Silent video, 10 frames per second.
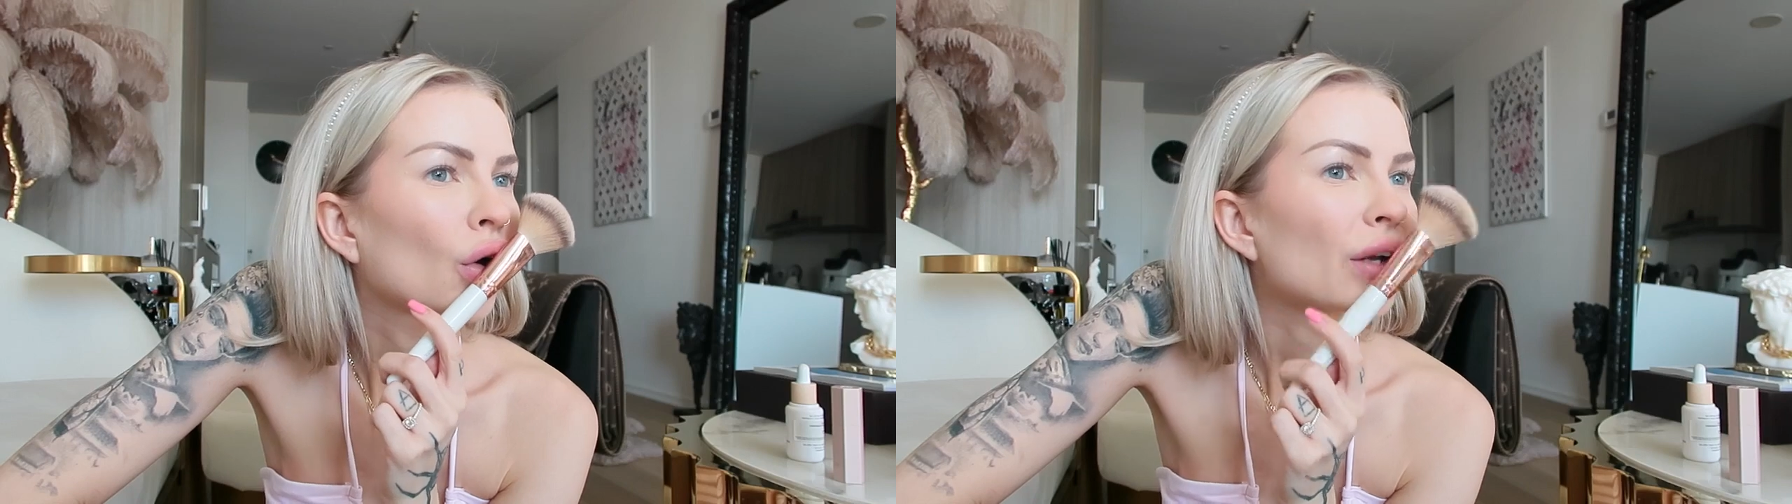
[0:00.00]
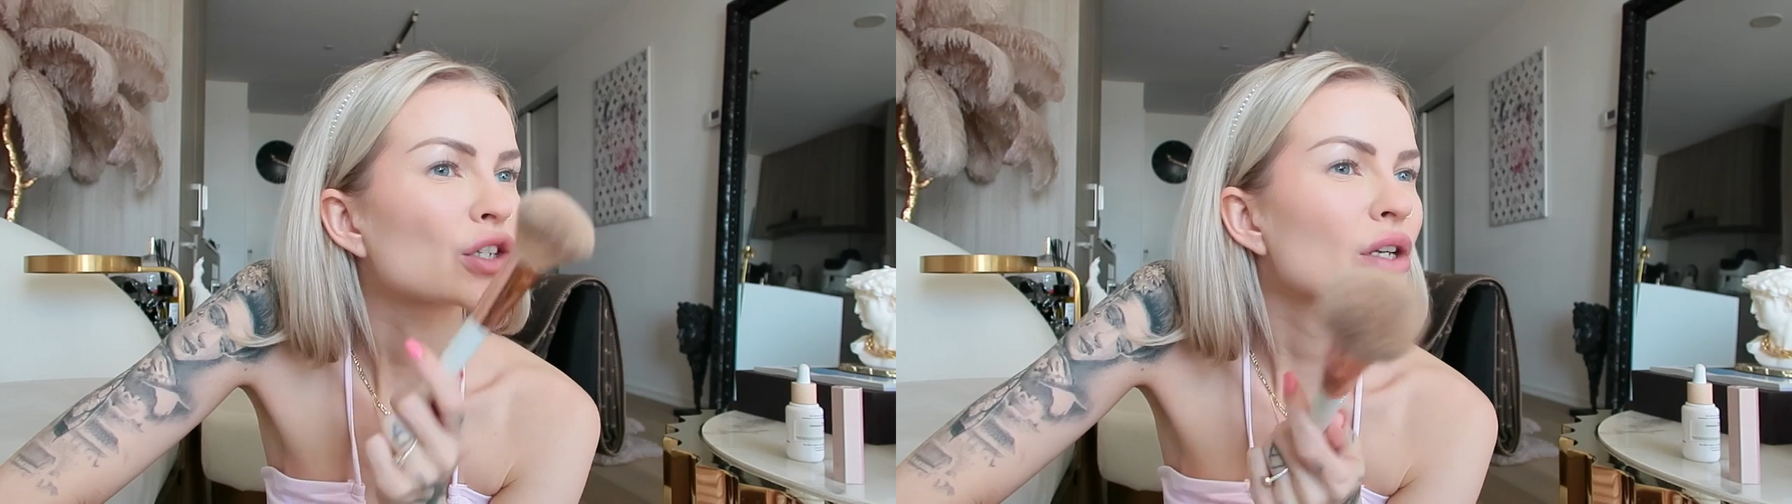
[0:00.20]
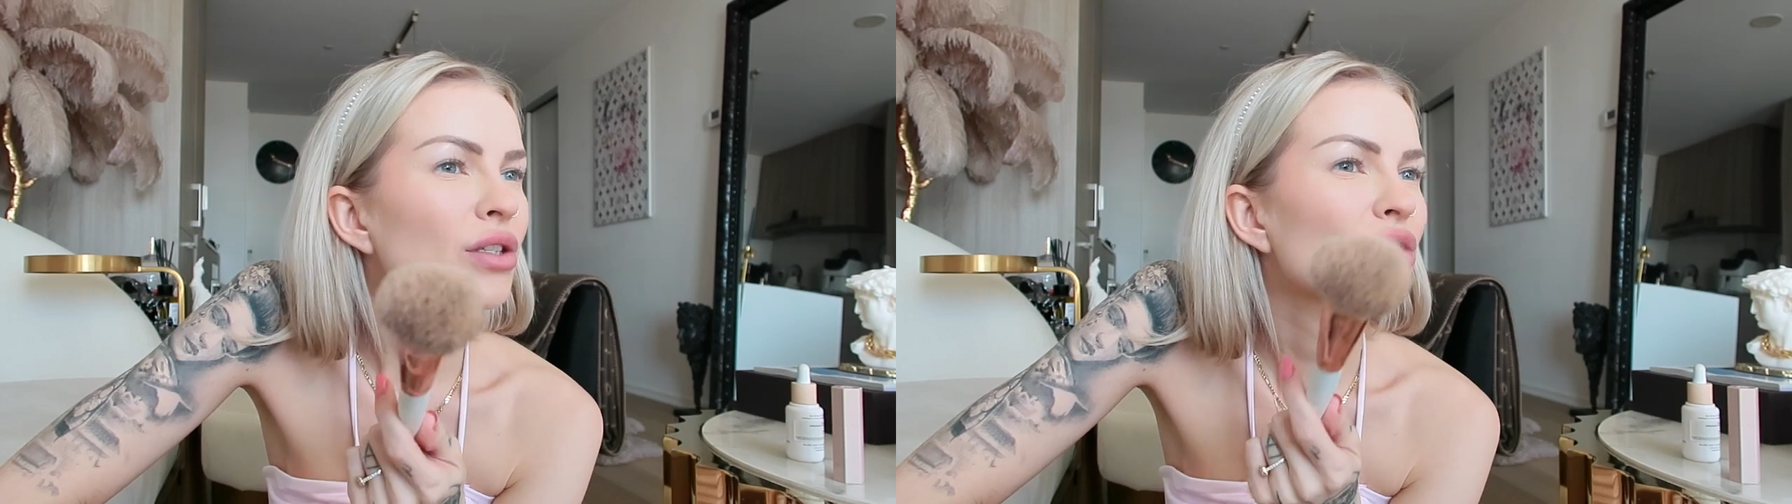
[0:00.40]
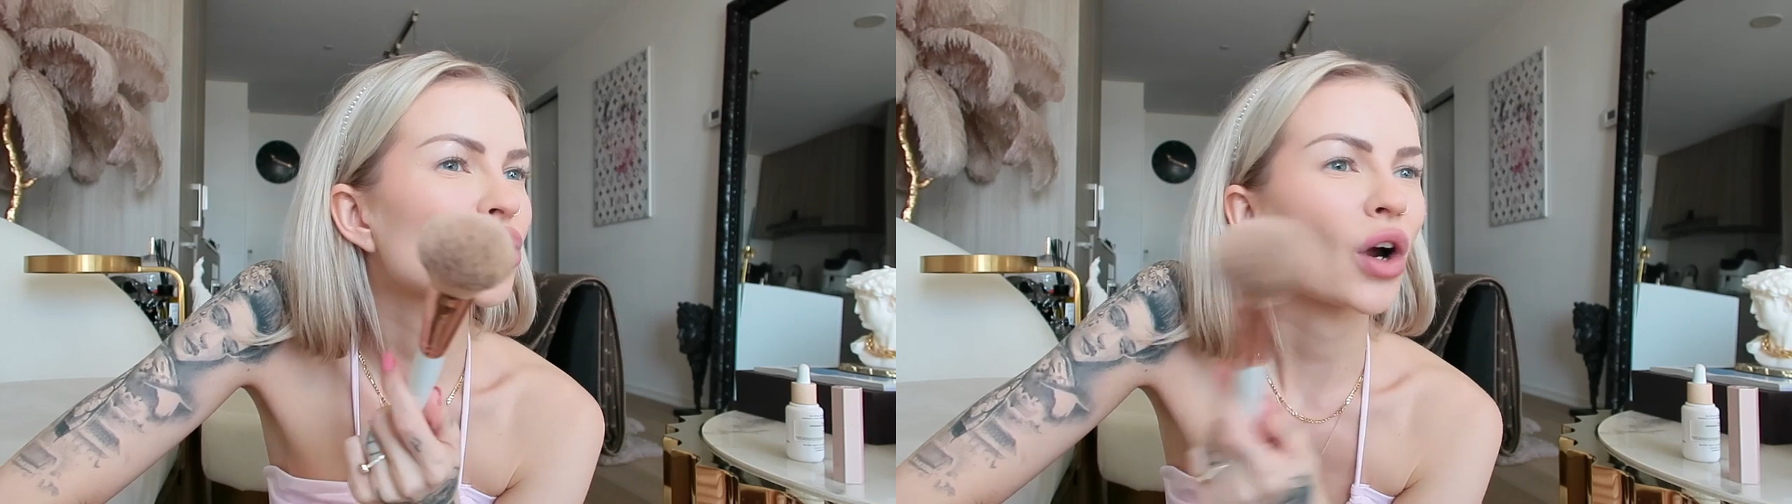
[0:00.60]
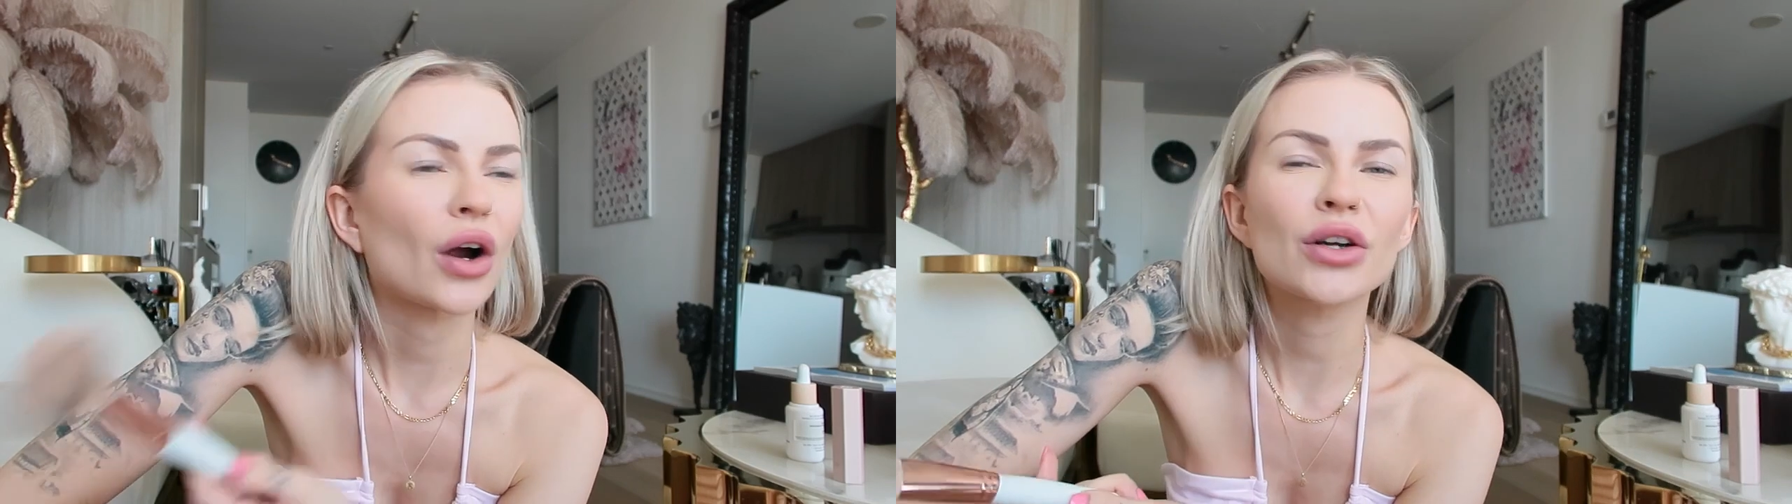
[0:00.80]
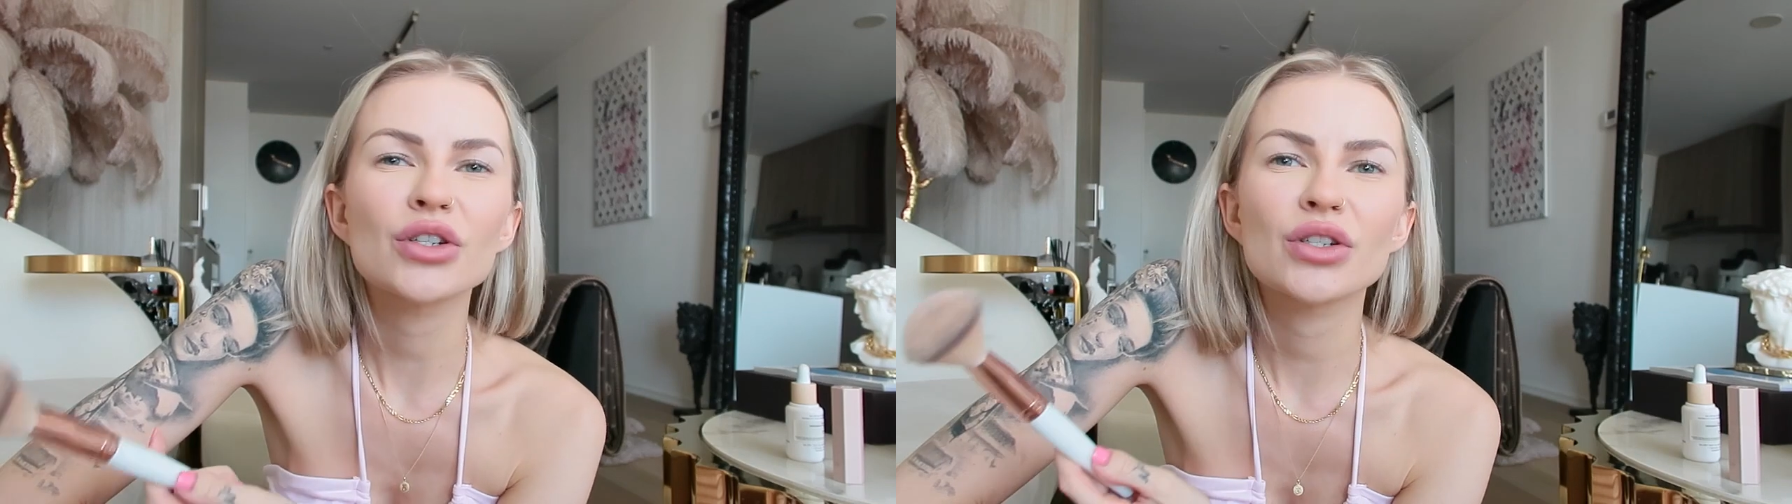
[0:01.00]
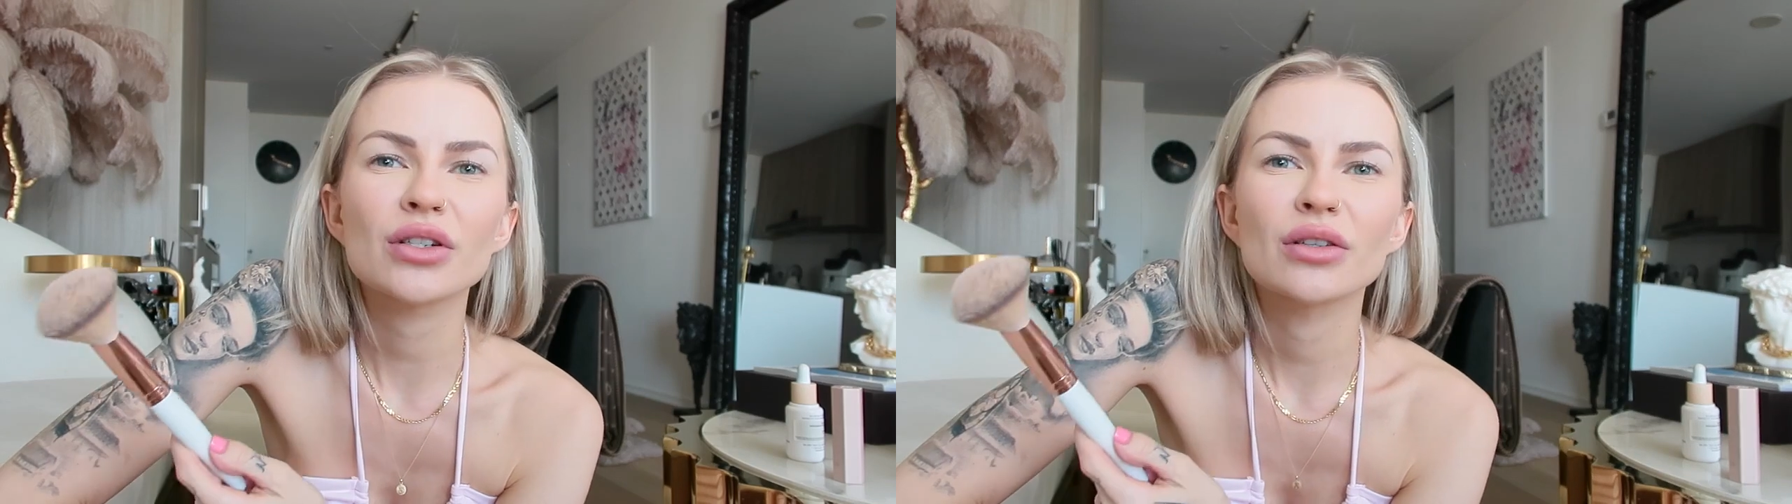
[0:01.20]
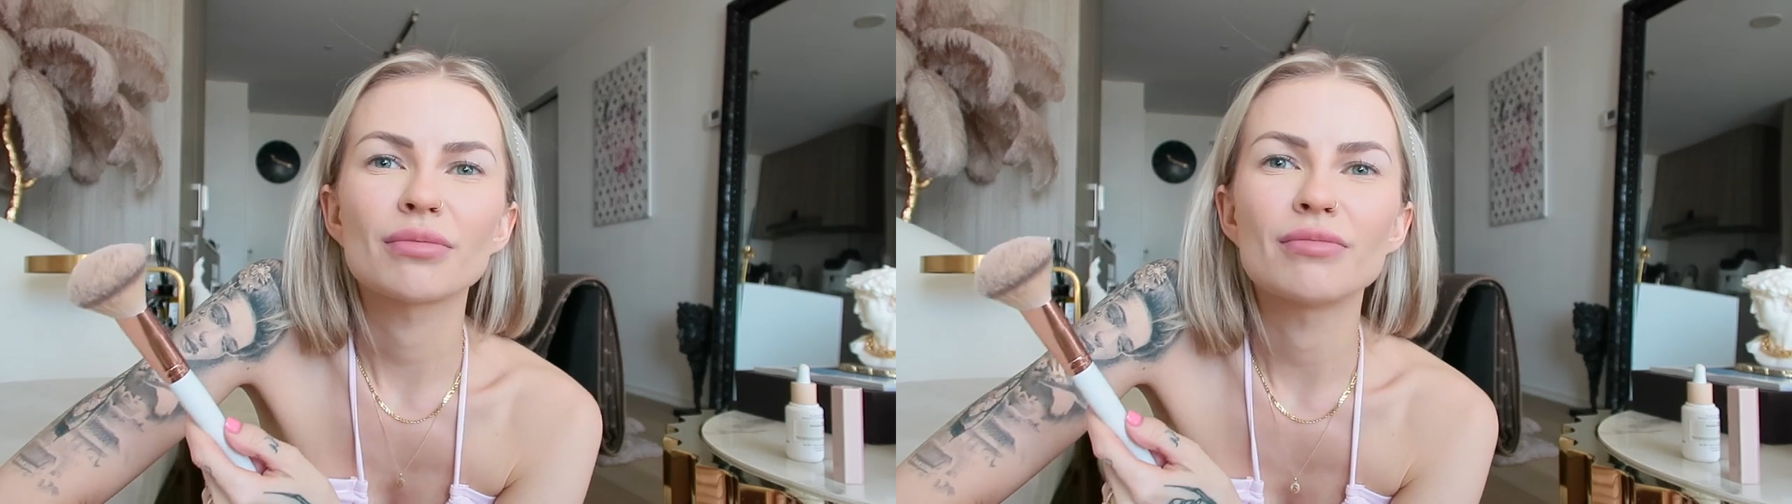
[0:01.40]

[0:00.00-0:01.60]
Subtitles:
I just charged